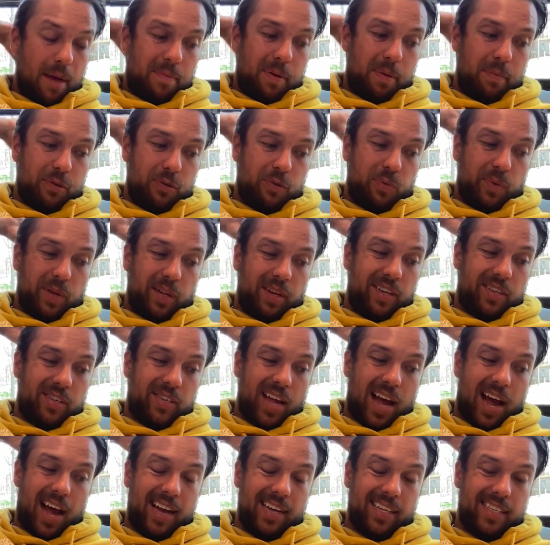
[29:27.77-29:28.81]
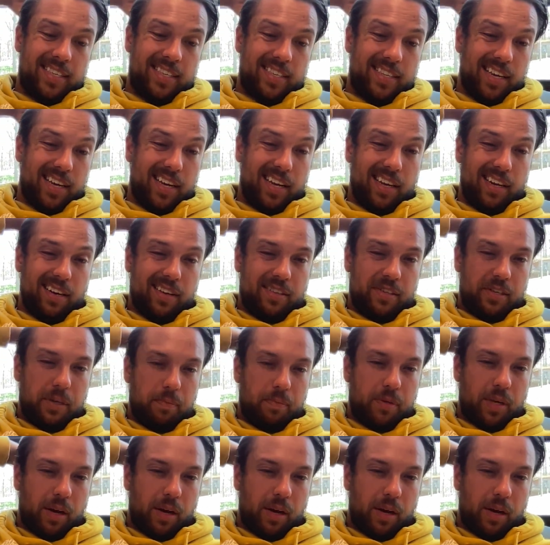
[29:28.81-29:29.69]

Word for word: people's willingness to hide sin seems